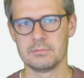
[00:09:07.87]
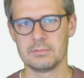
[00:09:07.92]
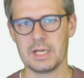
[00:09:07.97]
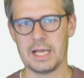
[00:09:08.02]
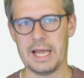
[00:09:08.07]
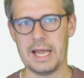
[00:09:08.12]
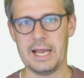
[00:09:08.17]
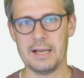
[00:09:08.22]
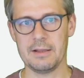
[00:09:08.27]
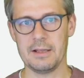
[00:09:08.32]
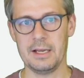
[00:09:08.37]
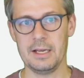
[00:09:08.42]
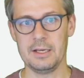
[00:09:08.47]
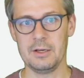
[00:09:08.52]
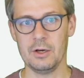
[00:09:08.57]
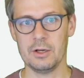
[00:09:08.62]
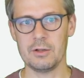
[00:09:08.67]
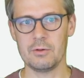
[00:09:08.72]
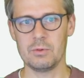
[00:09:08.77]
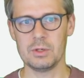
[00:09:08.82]
And
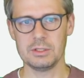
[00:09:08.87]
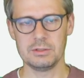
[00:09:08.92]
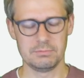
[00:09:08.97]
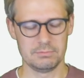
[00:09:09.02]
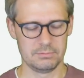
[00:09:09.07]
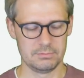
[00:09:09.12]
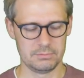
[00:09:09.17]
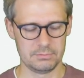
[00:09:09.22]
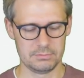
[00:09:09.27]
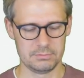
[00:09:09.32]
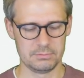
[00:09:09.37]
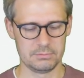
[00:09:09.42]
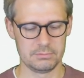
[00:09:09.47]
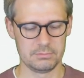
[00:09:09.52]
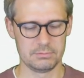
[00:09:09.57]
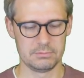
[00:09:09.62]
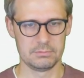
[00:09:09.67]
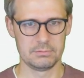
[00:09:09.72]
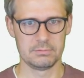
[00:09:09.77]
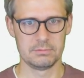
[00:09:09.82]
another one,
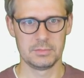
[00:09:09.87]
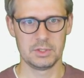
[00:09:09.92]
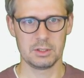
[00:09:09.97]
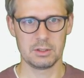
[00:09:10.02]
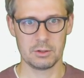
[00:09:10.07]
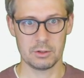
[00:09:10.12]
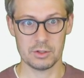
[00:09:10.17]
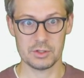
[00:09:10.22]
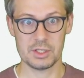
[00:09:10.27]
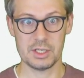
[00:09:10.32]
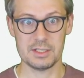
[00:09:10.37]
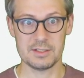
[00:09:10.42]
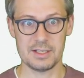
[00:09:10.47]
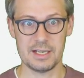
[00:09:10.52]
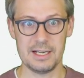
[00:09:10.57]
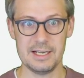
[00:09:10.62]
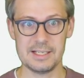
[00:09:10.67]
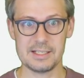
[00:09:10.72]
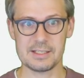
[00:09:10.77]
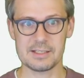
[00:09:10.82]
because it's a
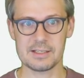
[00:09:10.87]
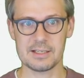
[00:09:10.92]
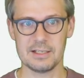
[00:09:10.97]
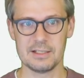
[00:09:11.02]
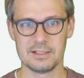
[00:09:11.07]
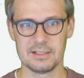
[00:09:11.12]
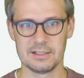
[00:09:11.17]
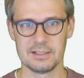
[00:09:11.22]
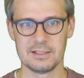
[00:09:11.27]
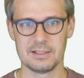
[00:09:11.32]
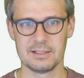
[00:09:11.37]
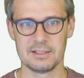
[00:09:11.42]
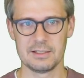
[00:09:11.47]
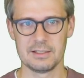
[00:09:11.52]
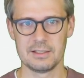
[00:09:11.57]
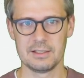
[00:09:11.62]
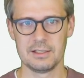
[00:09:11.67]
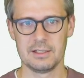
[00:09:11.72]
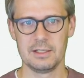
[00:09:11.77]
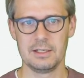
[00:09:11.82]
list,
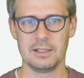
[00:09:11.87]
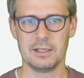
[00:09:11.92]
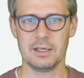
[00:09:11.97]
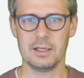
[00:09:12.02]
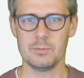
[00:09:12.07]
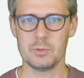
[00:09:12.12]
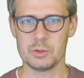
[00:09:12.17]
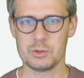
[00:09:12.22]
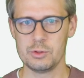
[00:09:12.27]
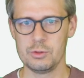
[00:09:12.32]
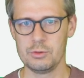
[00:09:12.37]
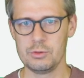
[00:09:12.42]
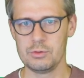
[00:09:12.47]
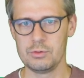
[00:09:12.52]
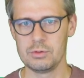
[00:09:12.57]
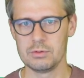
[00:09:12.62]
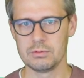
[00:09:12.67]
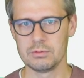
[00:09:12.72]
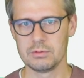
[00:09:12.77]
demo 2,